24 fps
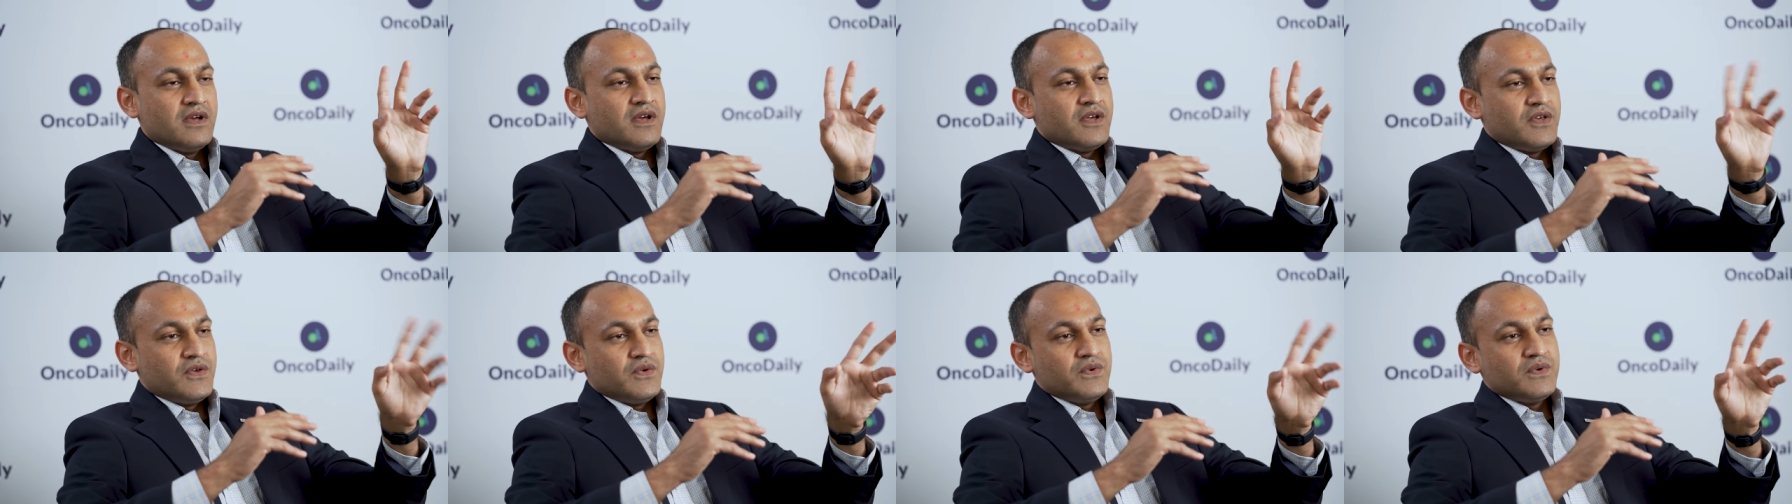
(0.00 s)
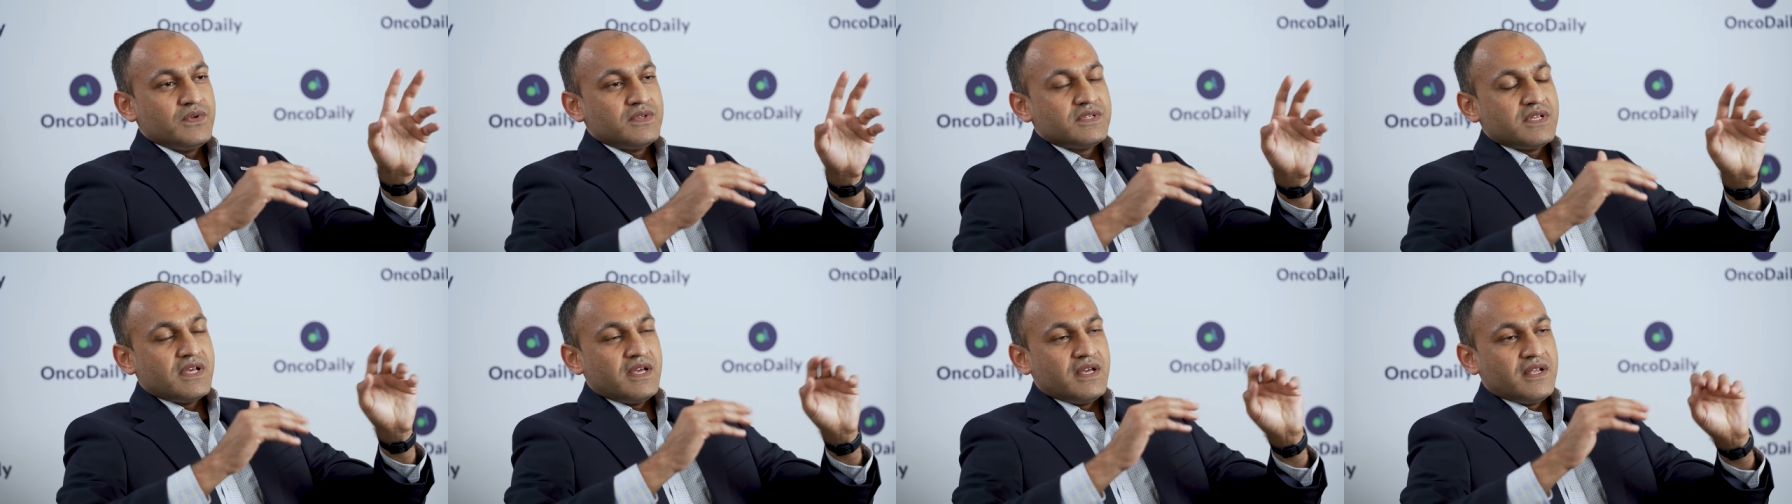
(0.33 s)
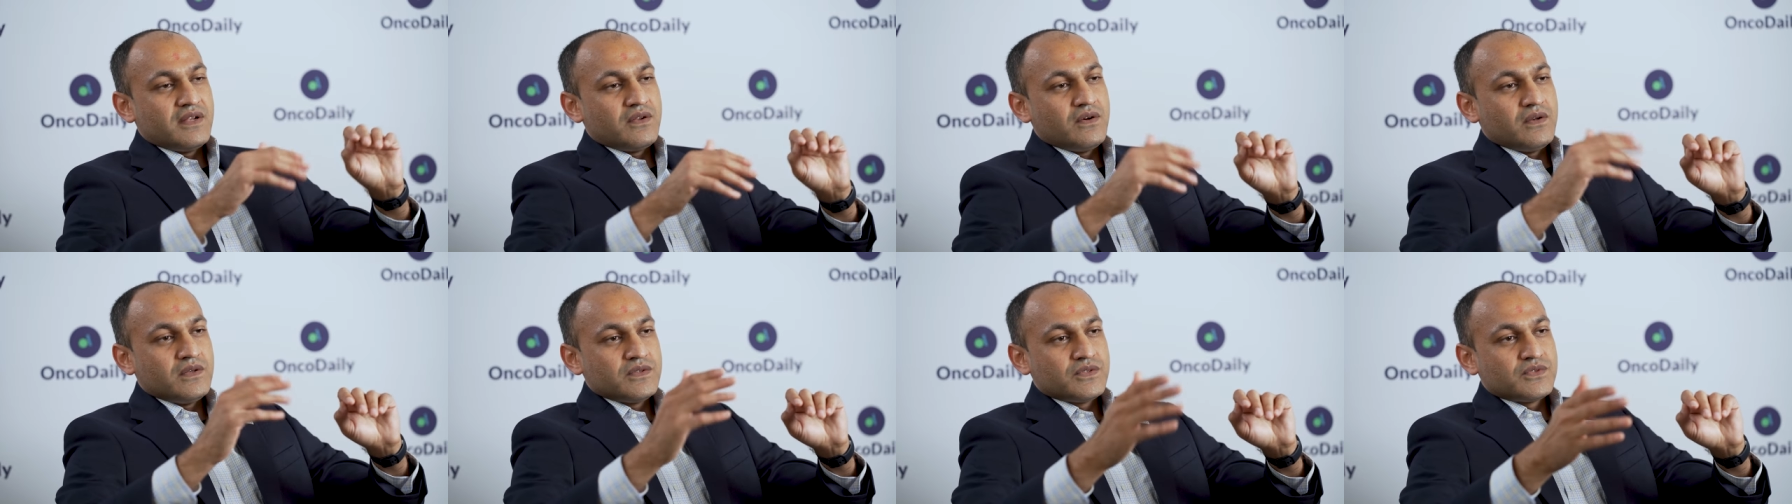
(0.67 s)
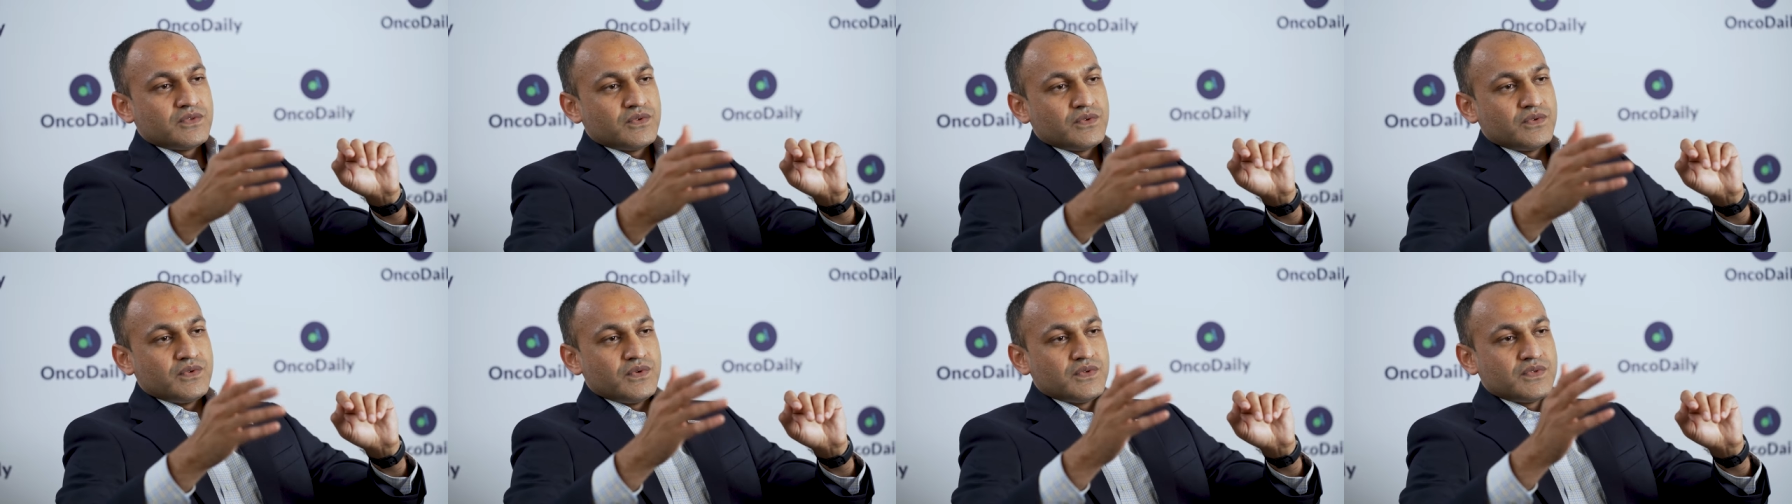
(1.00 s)
use and
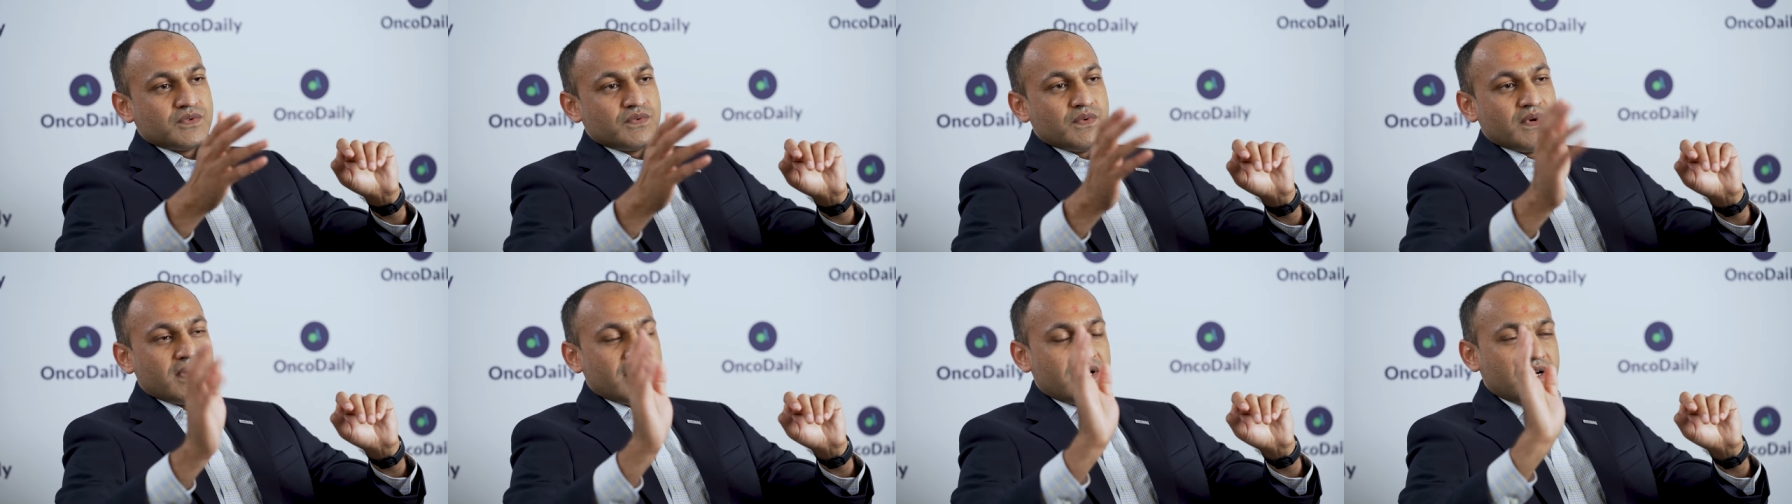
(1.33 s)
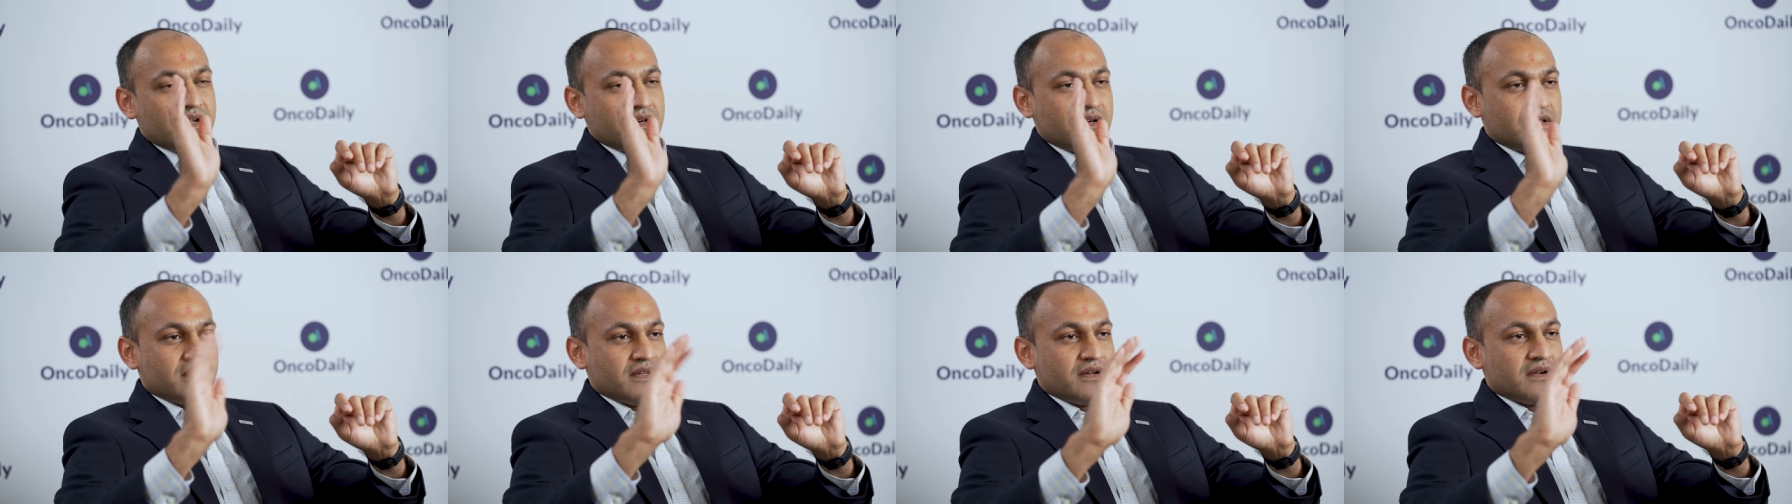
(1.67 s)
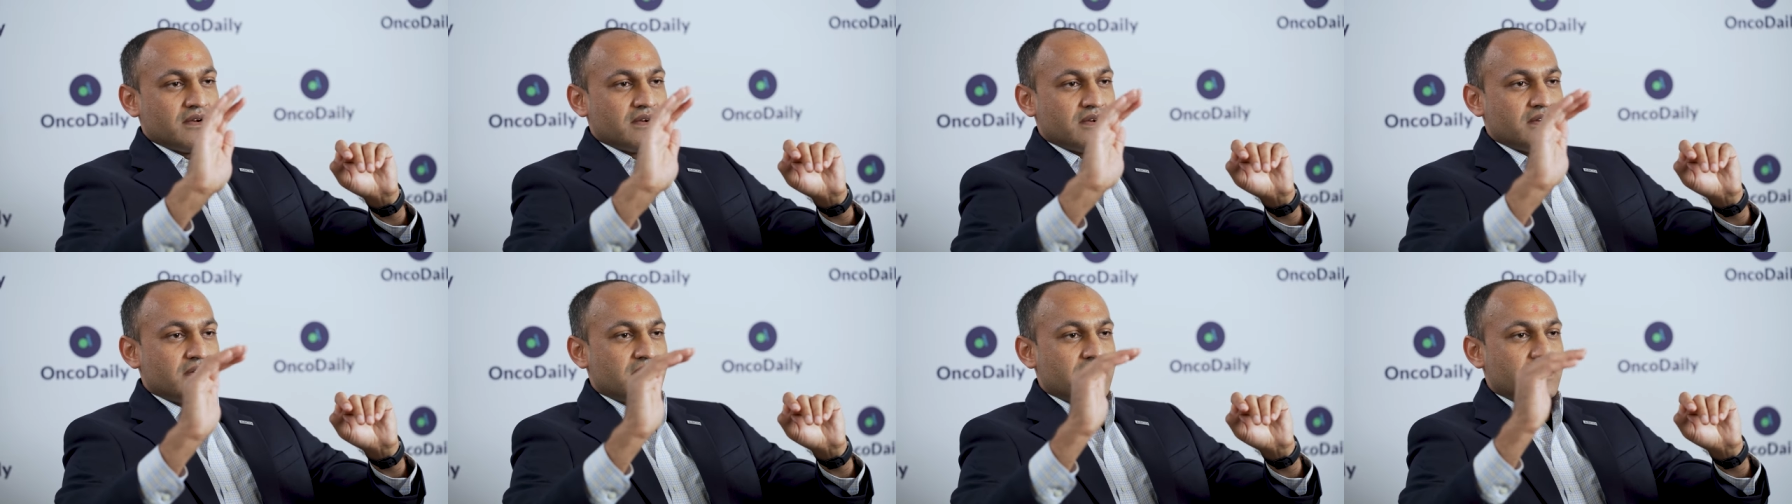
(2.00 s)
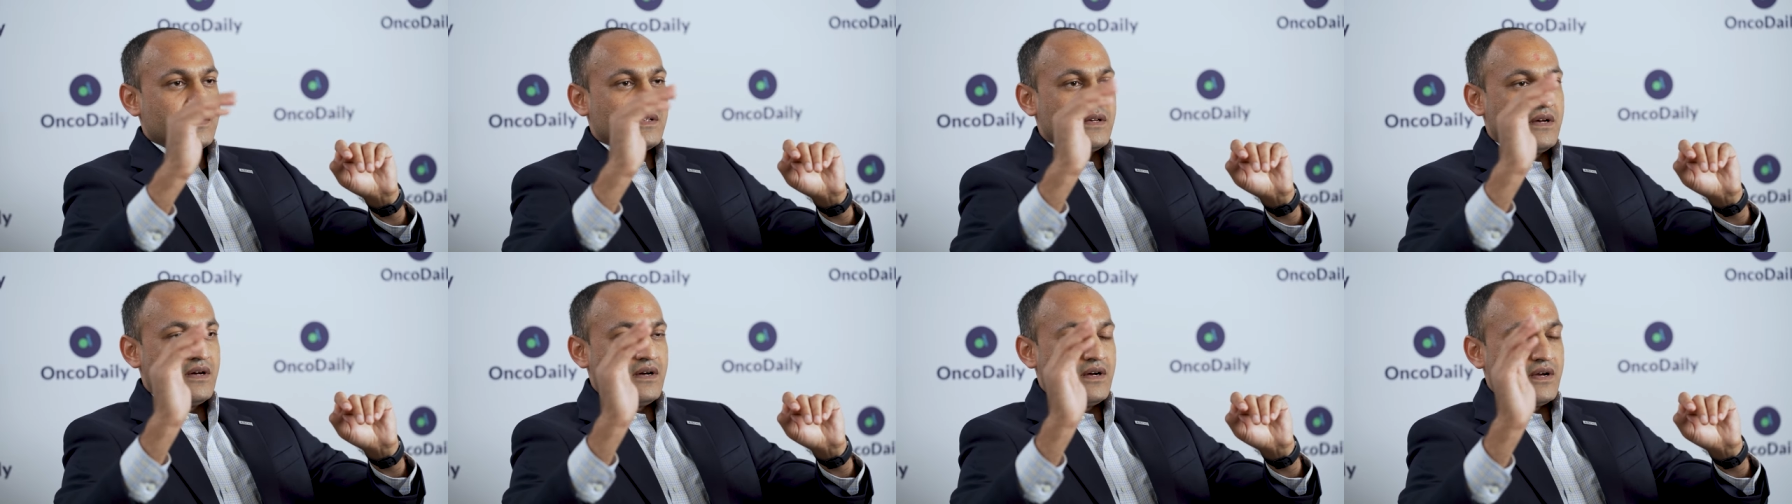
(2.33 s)
also those who had other
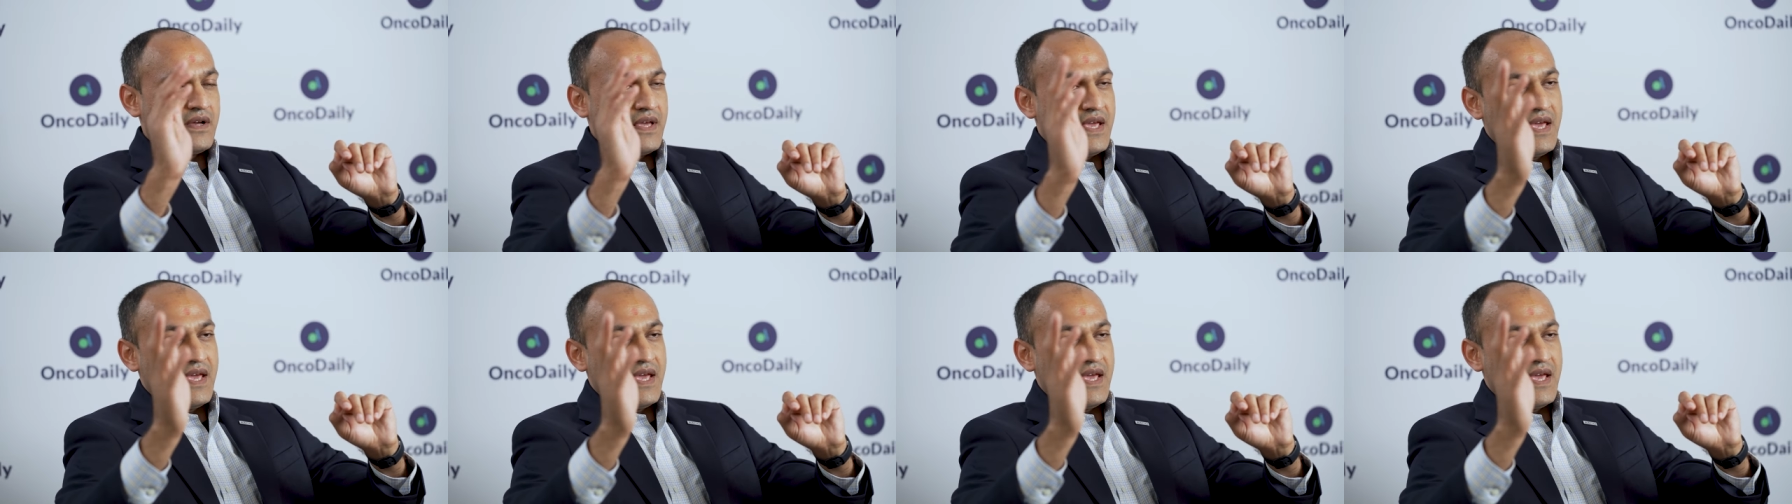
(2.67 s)
uh,